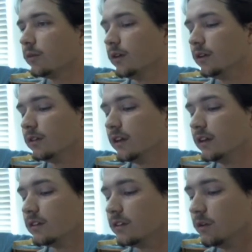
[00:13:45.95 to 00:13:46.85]
We use
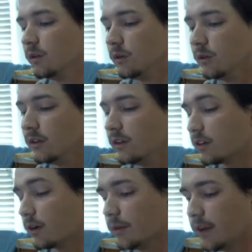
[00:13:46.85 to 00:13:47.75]
this to
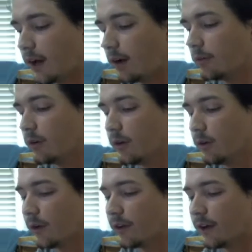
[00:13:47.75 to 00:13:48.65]
determine
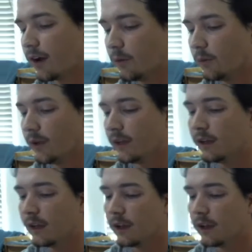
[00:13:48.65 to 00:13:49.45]
whether or not we win.